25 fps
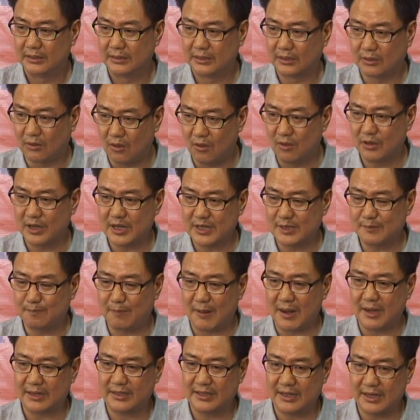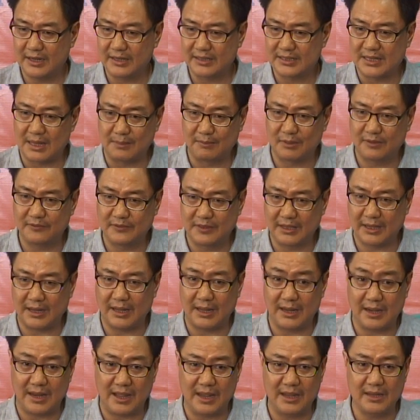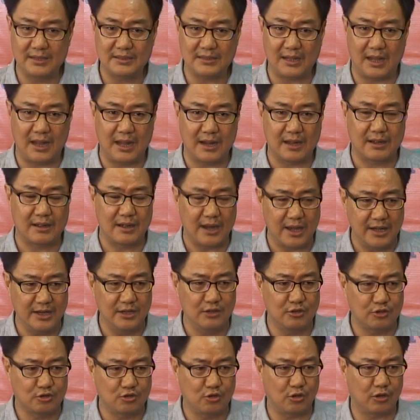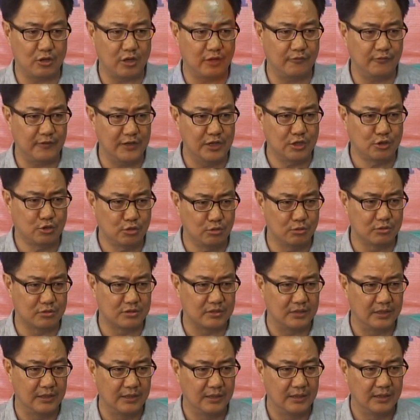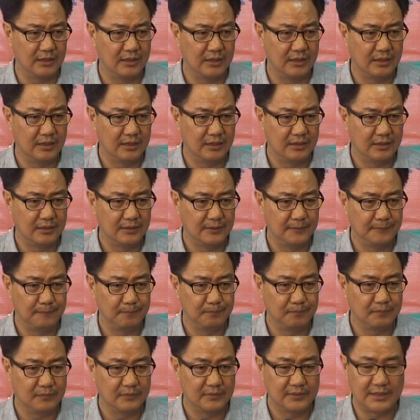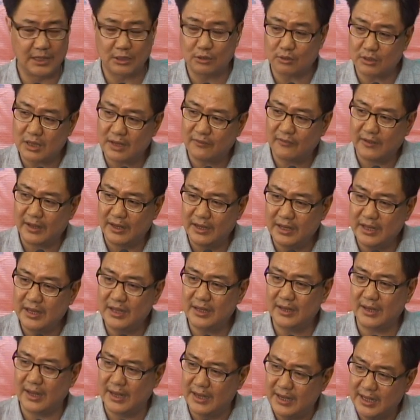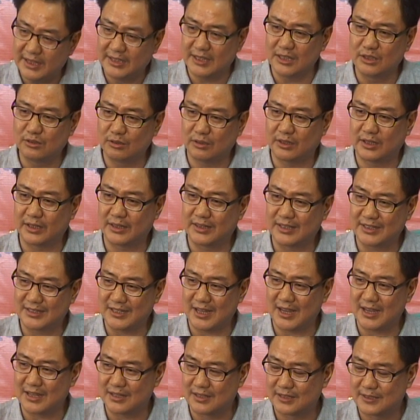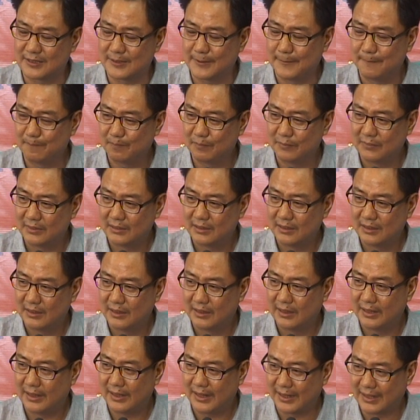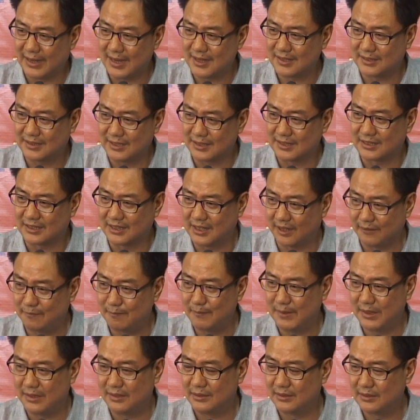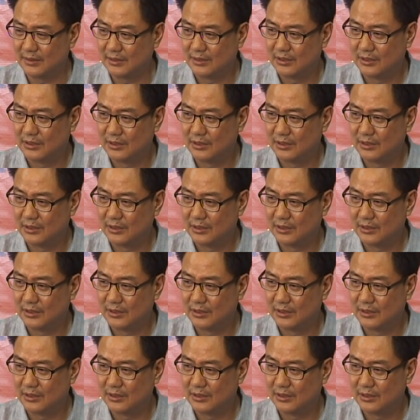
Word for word: The Congress party and some of their allies are running short of issues. They don't have any, anything to criticize against this government.